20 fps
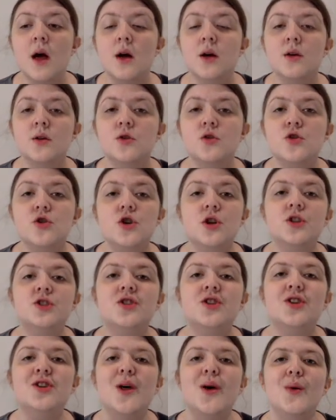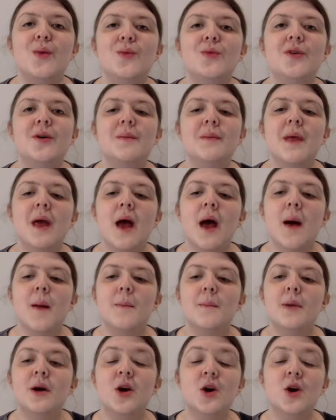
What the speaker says: Just a note, because